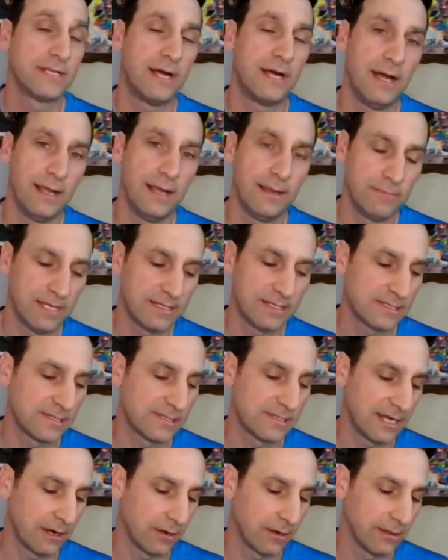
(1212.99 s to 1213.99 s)
the time
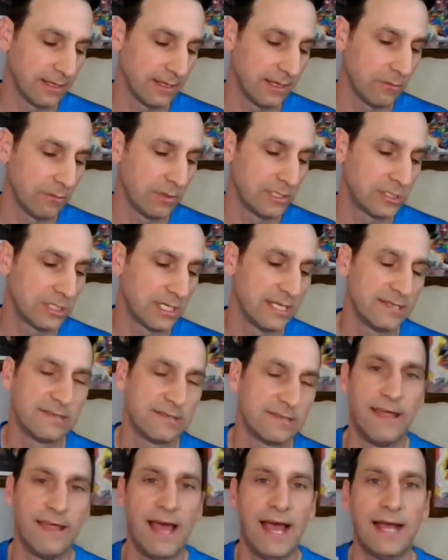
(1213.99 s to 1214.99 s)
necessarily, which
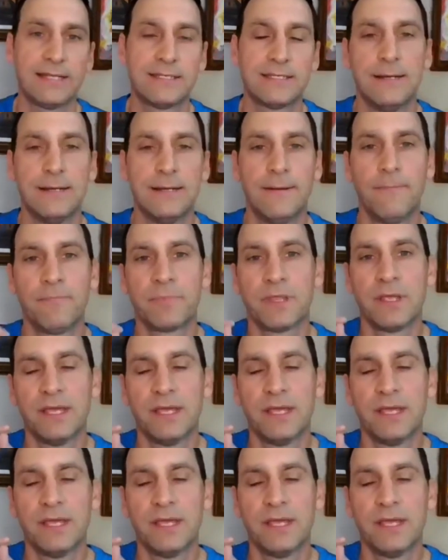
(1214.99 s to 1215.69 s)
is that